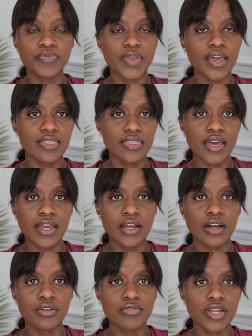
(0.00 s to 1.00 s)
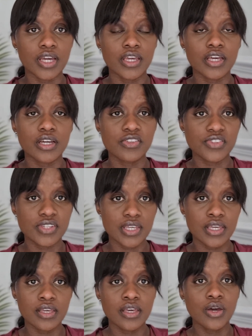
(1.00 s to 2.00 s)
and then kind of like
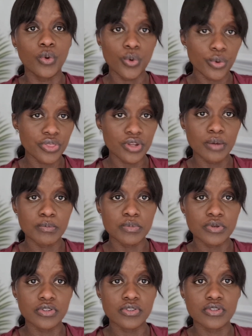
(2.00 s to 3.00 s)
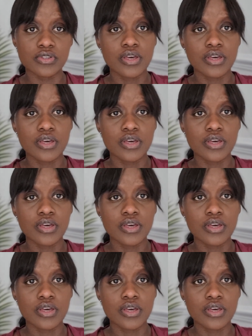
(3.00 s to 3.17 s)
see all the numbers,